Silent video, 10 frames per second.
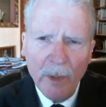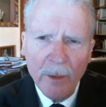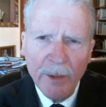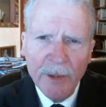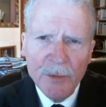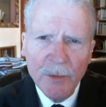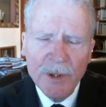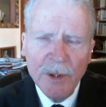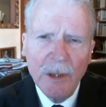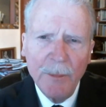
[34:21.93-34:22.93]
This
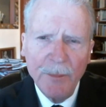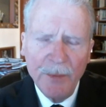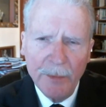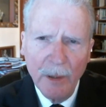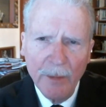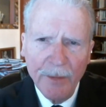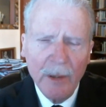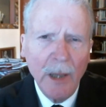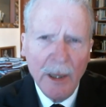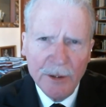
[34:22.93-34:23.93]
was a deep
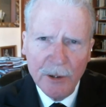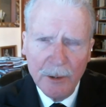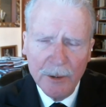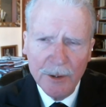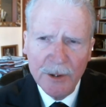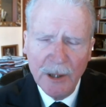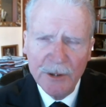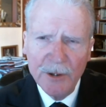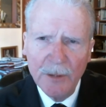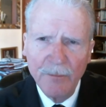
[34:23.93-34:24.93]
theological
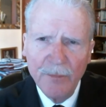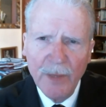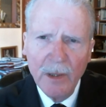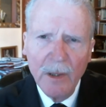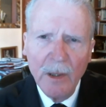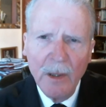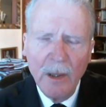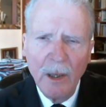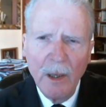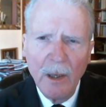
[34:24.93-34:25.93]
discussion,
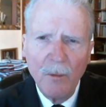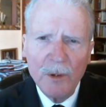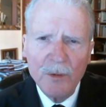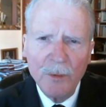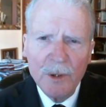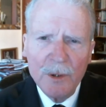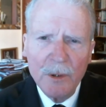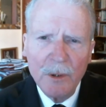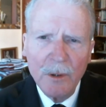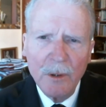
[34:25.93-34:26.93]
which was
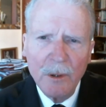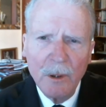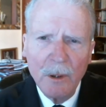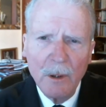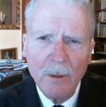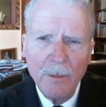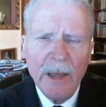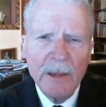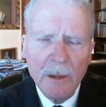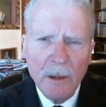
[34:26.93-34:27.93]

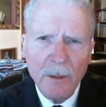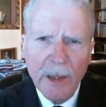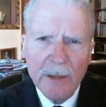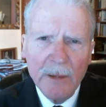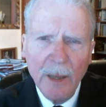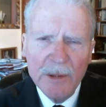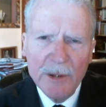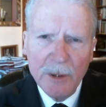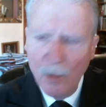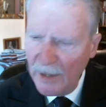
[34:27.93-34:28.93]
made clear by
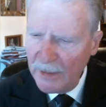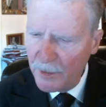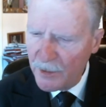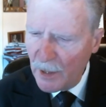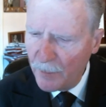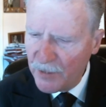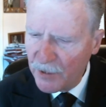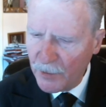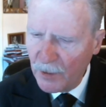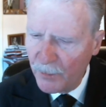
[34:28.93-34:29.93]
Thomas Aquinas. I'm
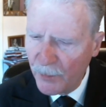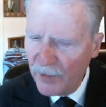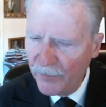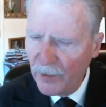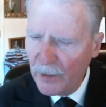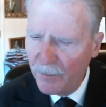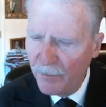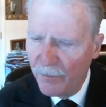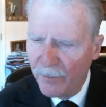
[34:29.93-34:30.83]
just going to briefly